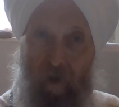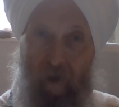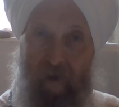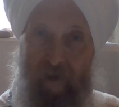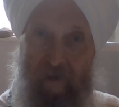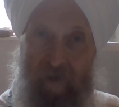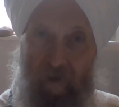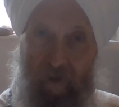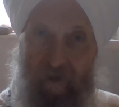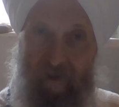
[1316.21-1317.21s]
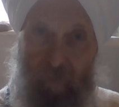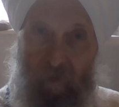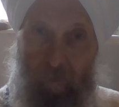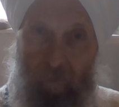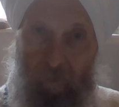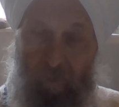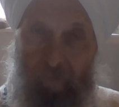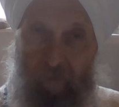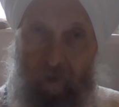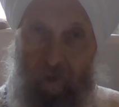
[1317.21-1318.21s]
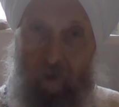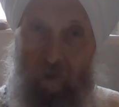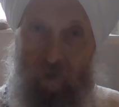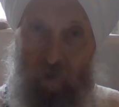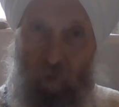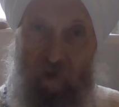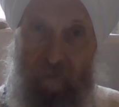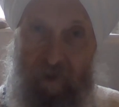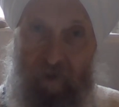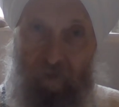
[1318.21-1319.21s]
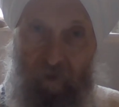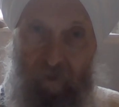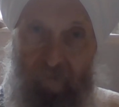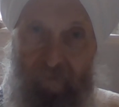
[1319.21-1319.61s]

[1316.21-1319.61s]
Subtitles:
as an acceptable source material.